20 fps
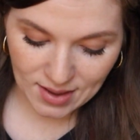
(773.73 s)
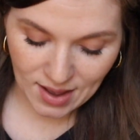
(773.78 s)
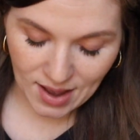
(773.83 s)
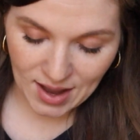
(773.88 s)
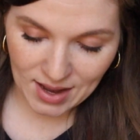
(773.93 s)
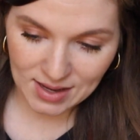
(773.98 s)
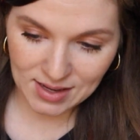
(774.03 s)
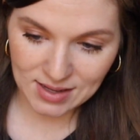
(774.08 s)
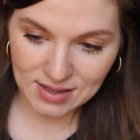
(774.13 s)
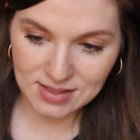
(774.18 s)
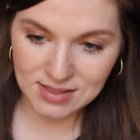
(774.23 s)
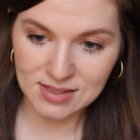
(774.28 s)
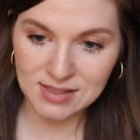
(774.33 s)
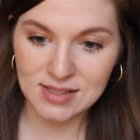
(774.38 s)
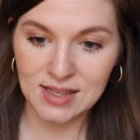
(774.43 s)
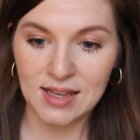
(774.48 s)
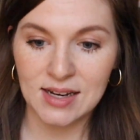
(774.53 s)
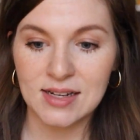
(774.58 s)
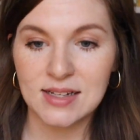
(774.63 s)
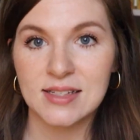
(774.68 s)
I
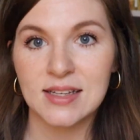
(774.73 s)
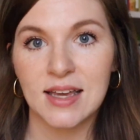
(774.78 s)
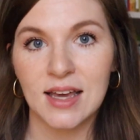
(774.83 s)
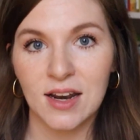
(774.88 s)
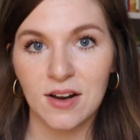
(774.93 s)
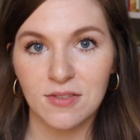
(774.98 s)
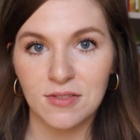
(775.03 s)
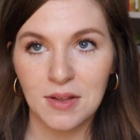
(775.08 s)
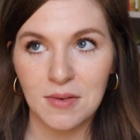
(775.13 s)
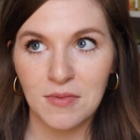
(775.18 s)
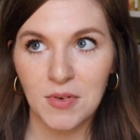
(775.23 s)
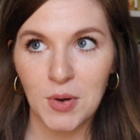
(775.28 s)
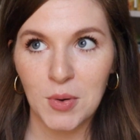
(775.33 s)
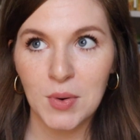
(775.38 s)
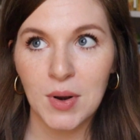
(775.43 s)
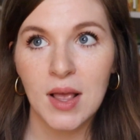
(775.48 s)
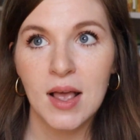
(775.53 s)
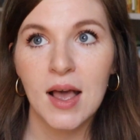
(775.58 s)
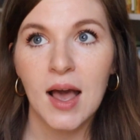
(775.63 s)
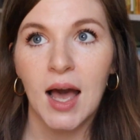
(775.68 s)
decided to get a flip phone.